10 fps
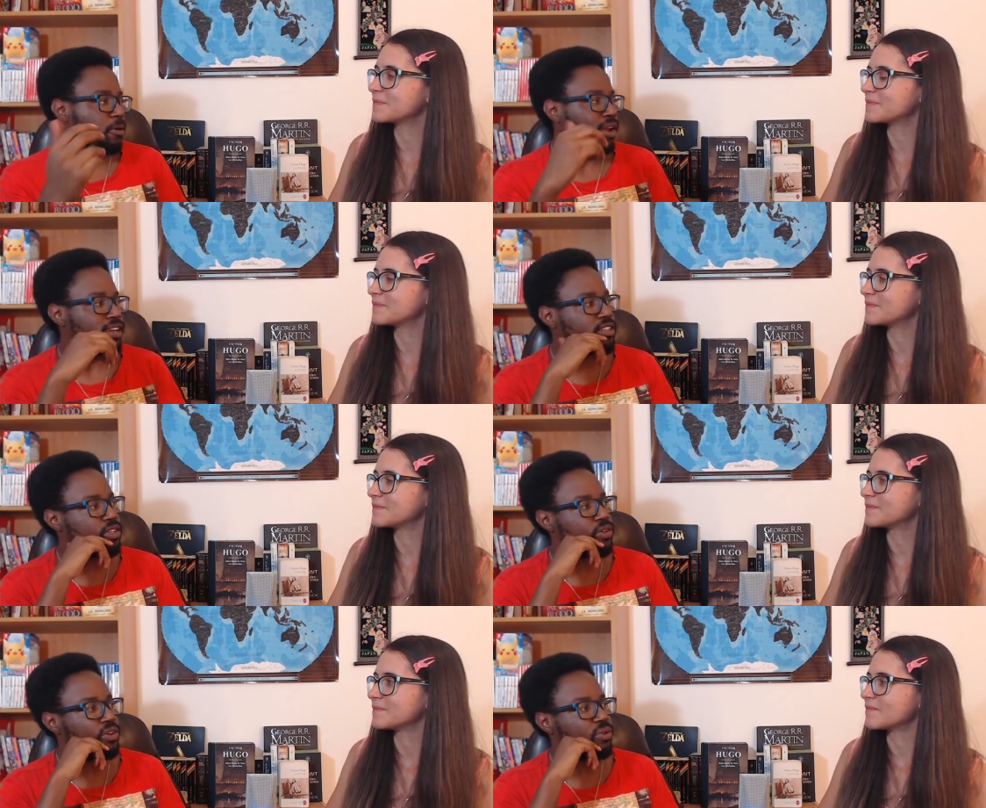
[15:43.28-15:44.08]
Speaker 1: liked it. You know,
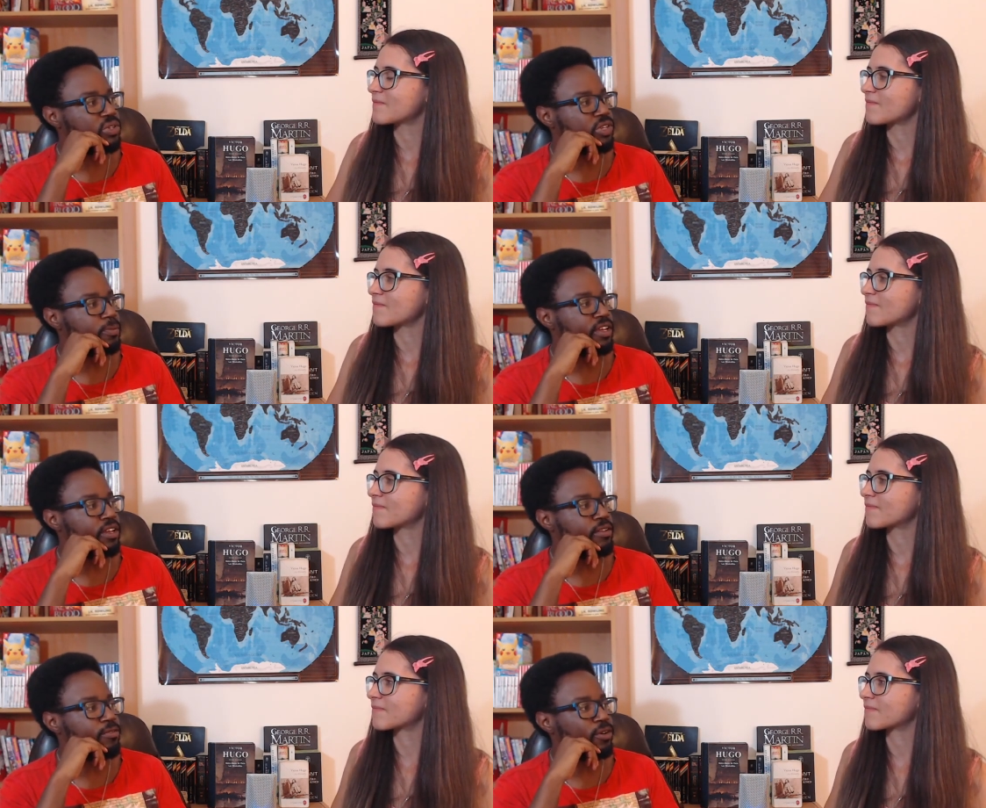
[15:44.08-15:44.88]
he was nominated
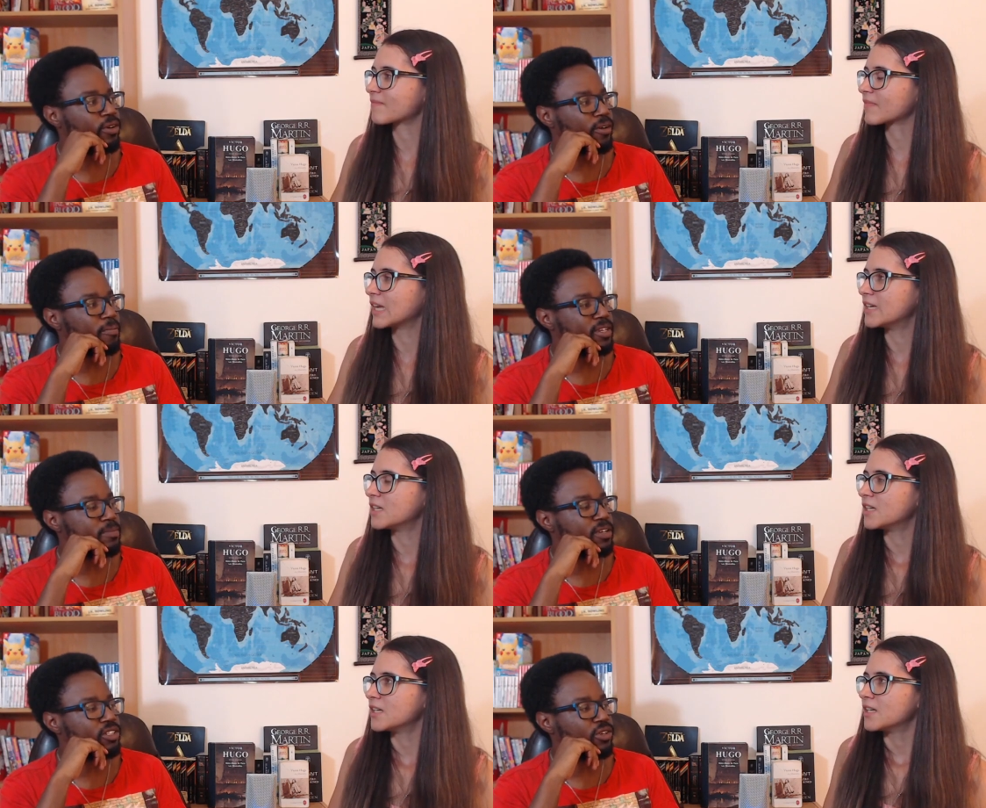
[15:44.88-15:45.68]
for Best
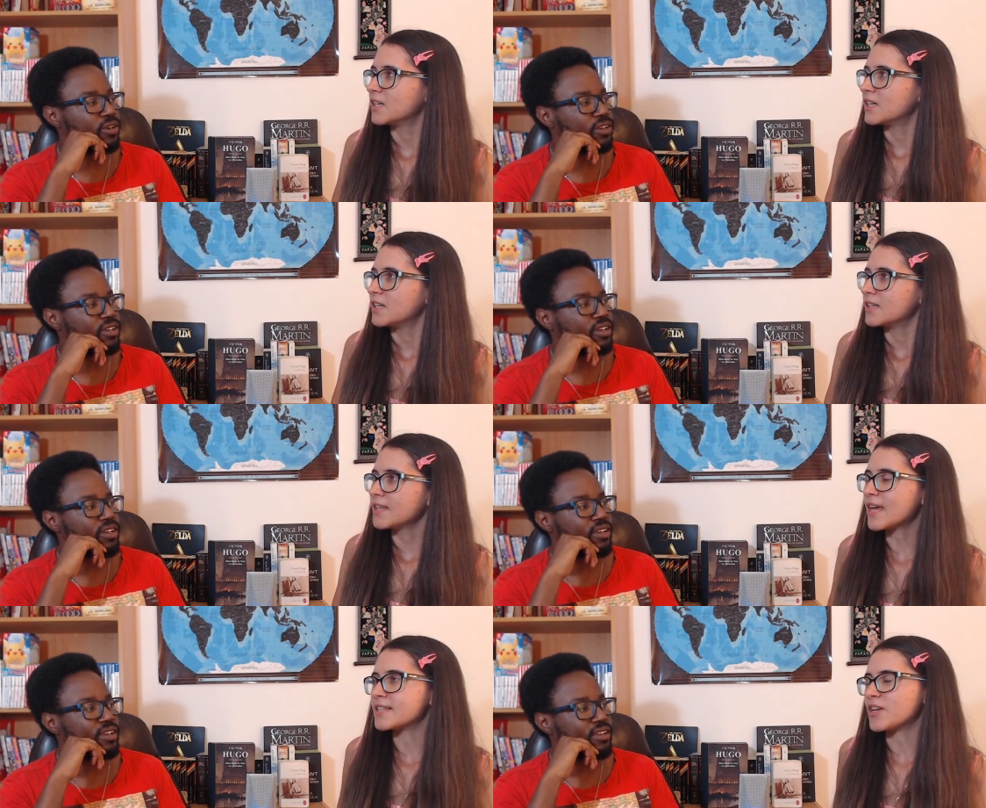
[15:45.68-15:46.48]
Picture.
Speaker 2: Yeah,
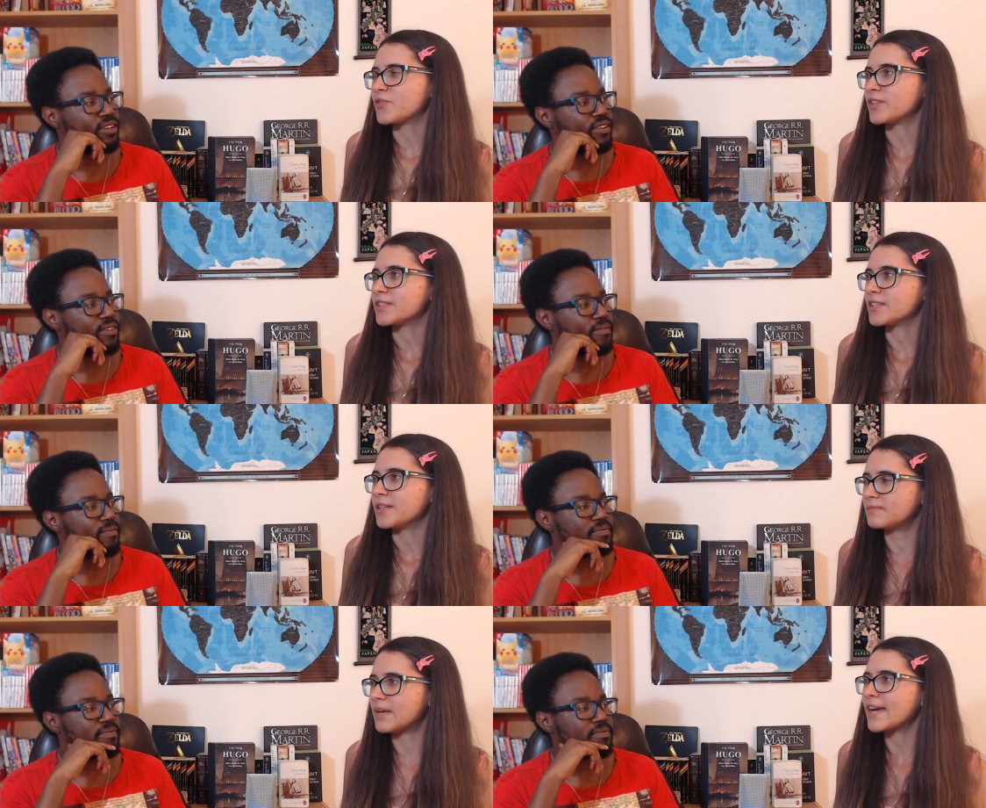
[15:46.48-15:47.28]
definitely.
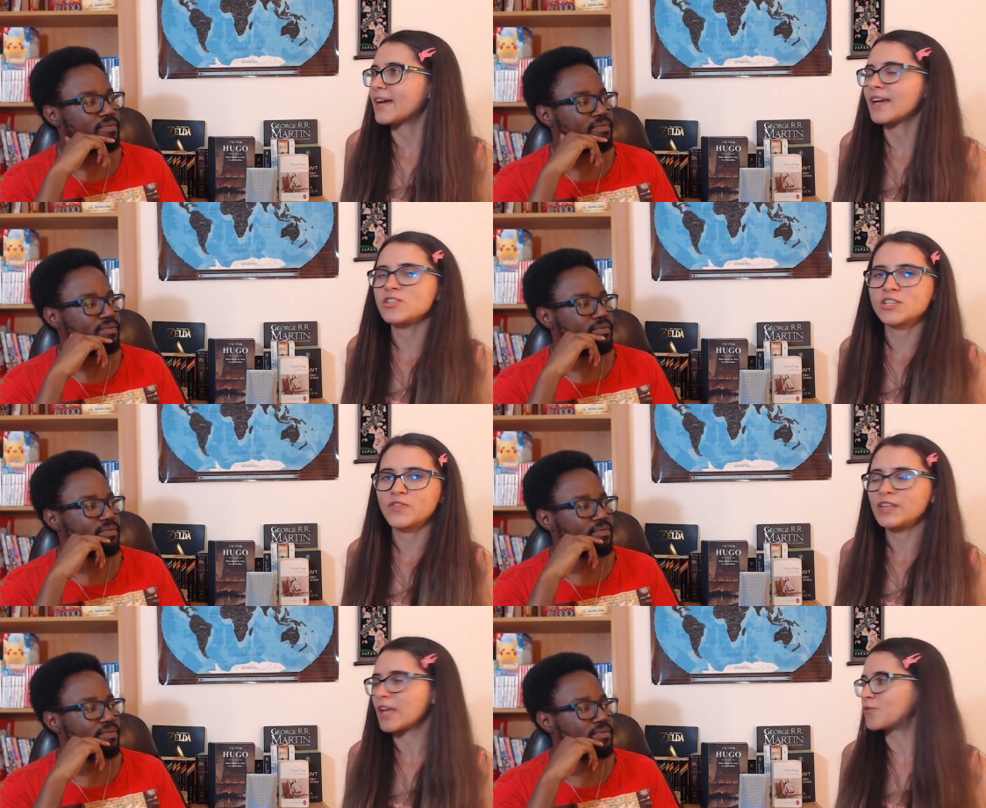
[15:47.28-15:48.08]
I, I just feel
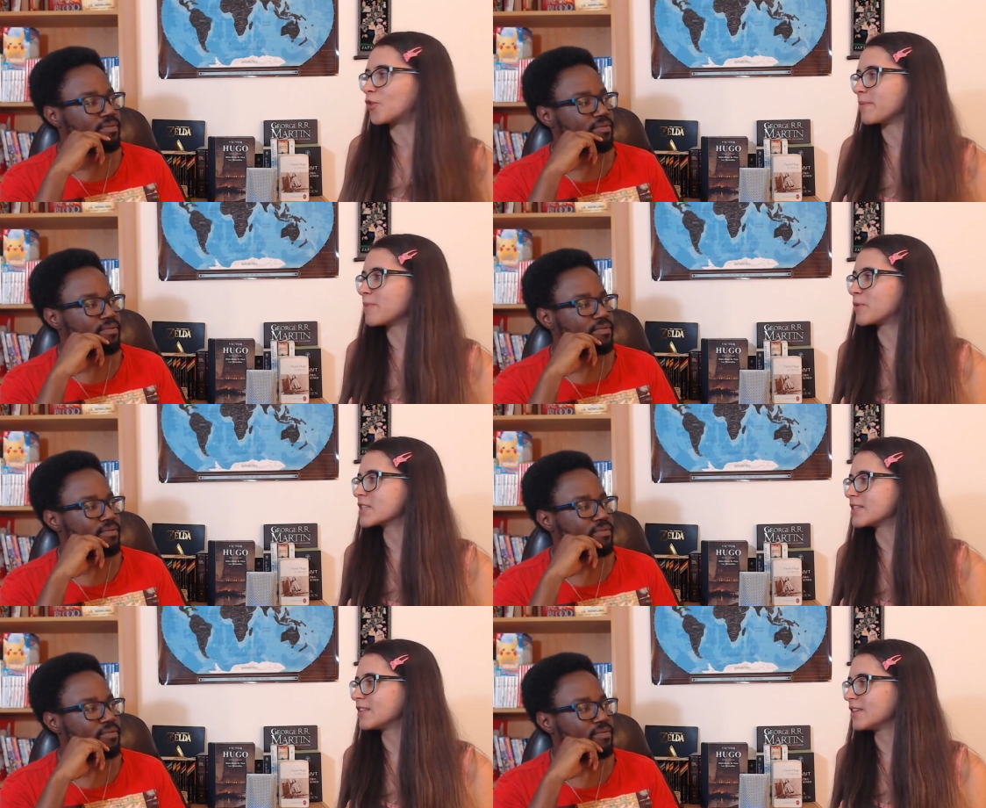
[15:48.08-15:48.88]
like for me
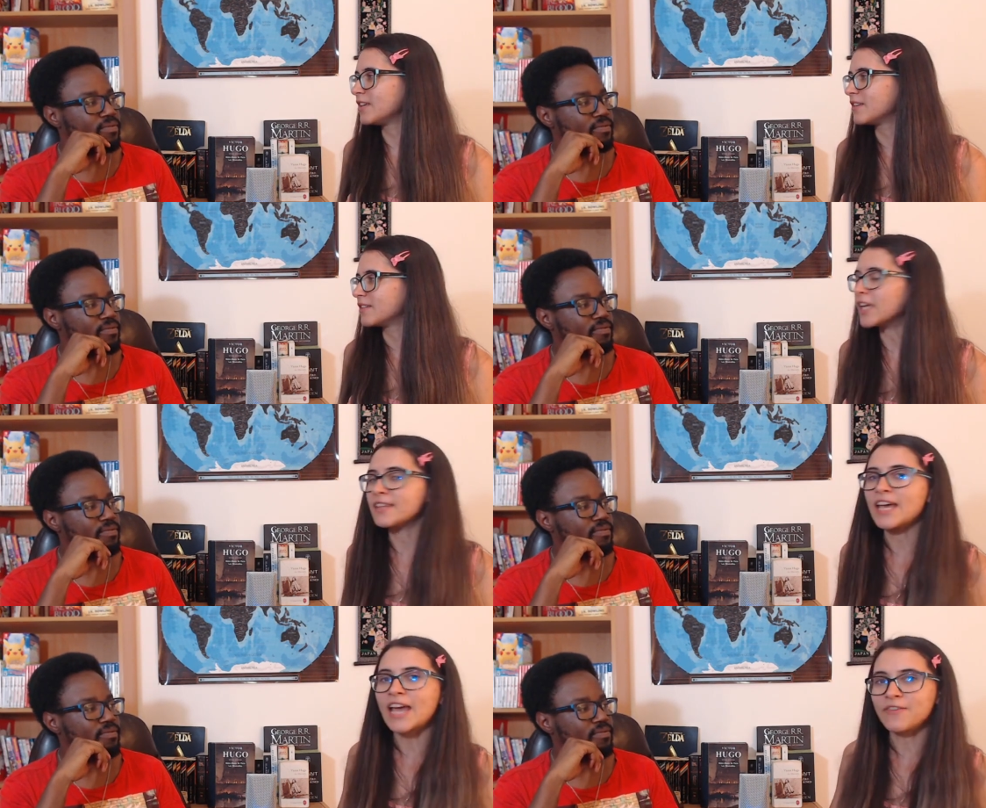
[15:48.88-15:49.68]
personally, that
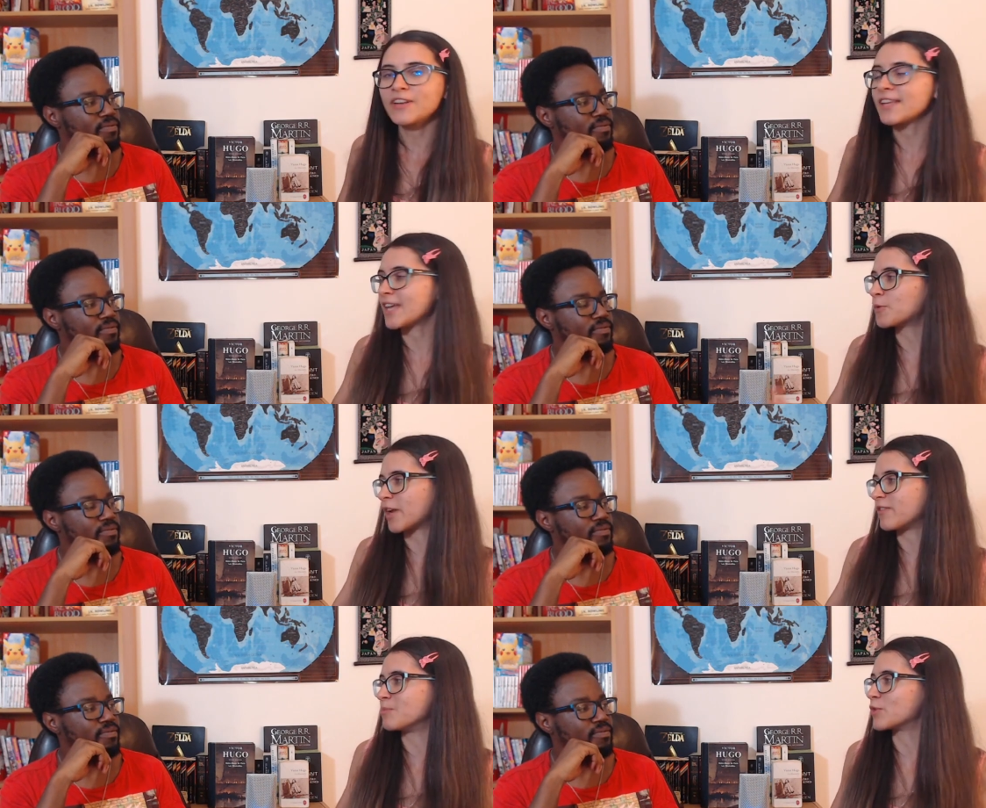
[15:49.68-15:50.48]
I feel like that would have
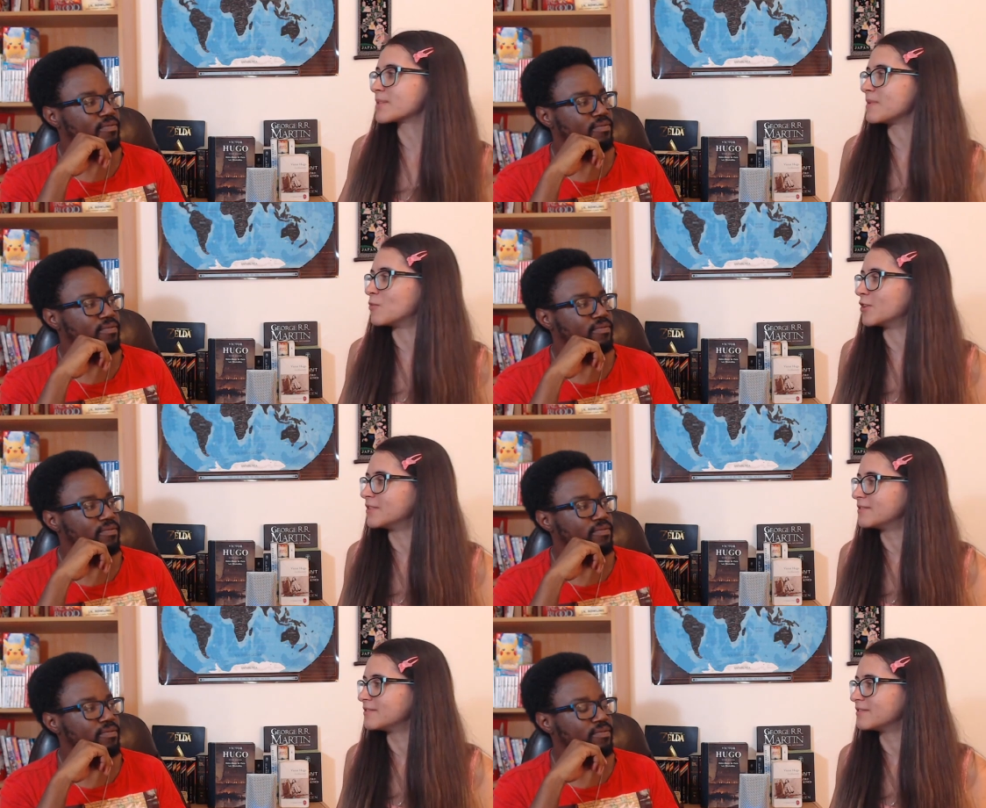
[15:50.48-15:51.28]
impressed me more,
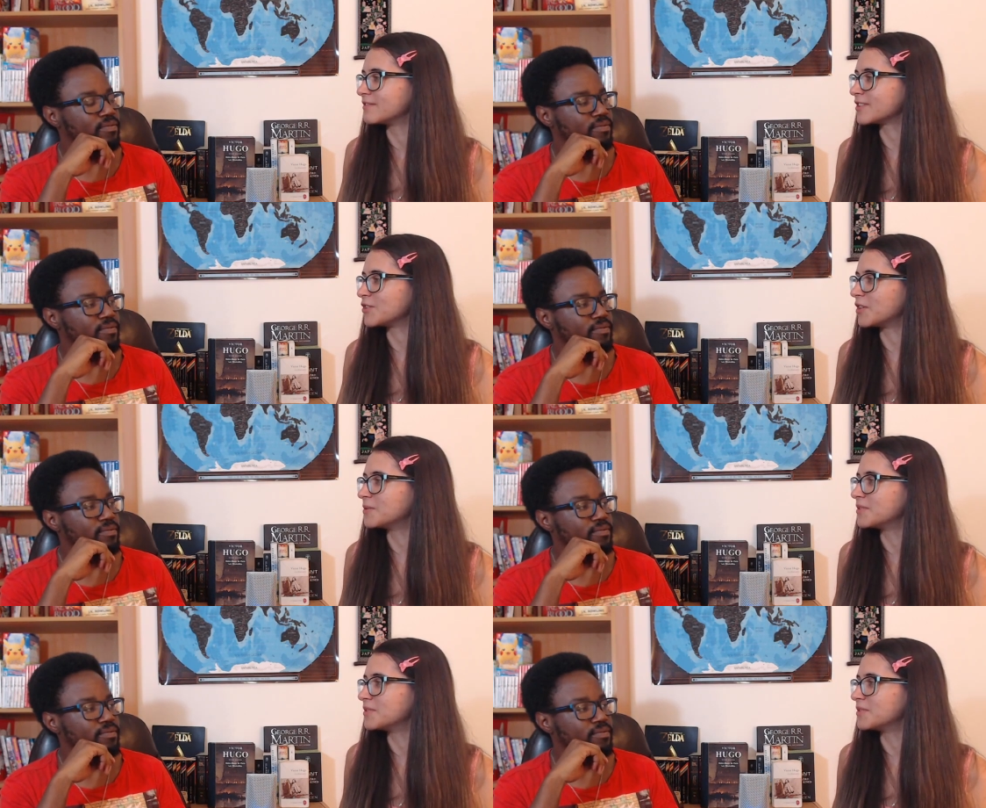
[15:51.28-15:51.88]
mm-hmm. you know.